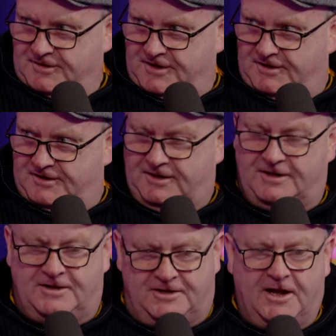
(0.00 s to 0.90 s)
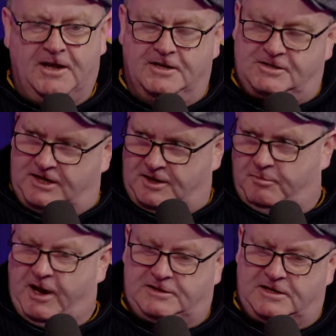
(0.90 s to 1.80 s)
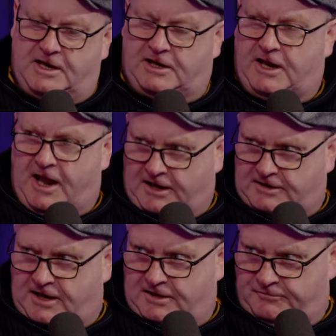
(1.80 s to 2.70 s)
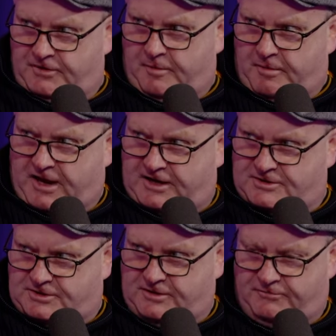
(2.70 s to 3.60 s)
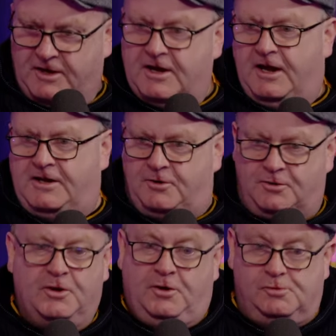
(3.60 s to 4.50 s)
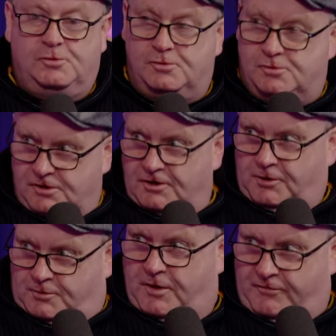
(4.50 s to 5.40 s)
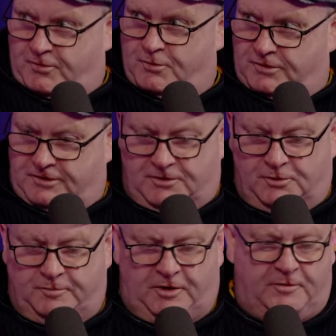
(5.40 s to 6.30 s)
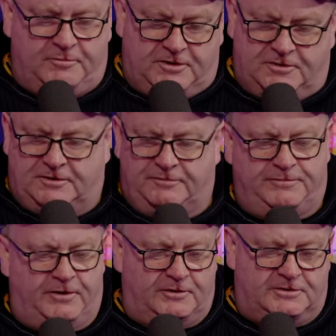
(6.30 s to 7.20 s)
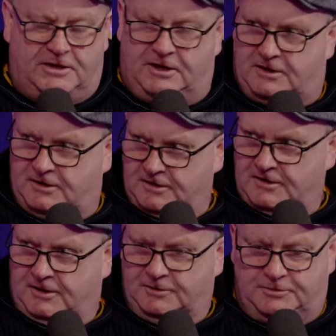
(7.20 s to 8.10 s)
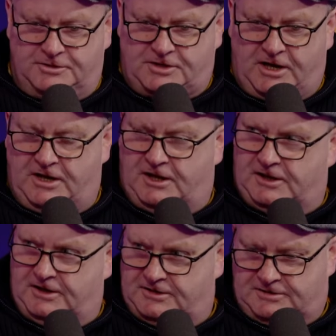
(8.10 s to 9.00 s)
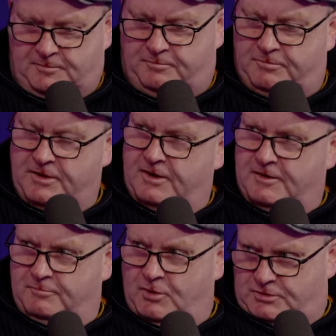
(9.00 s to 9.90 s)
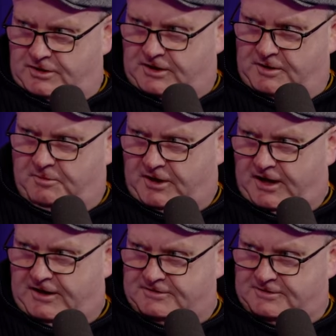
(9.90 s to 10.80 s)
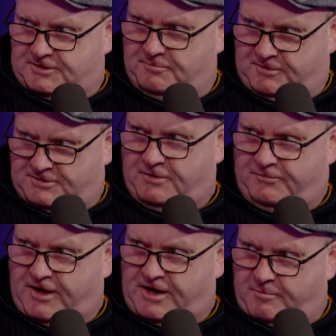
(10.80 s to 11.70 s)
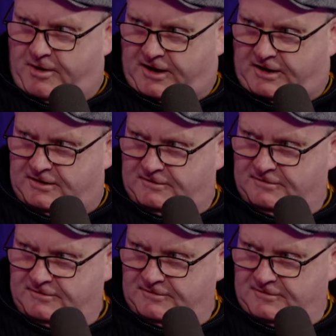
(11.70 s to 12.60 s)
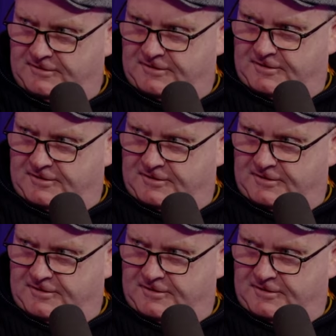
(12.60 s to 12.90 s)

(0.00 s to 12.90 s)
Right, and then you you take it back to your crack den if you're a baggage thief, and you go, oh, look what I've got, and you open it up and you go, oh, fuck's sake, a load of shitey clays and a box of cream crackers or something, there's nothing in the bag. Like